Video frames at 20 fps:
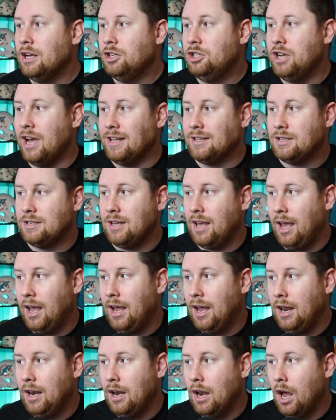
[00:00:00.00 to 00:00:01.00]
Jets
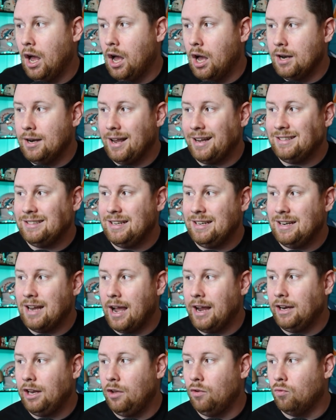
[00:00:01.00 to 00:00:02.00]
in uh, nineteen
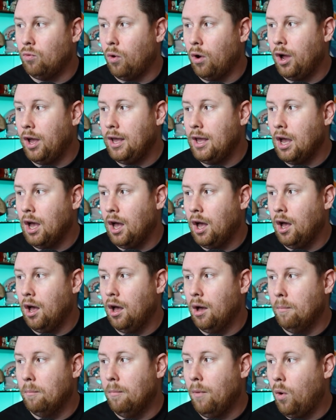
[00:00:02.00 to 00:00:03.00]
ninety, Roy
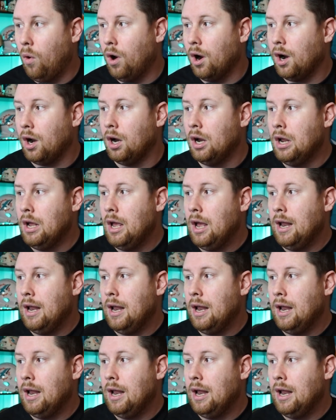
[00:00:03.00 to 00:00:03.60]
uh, Moore,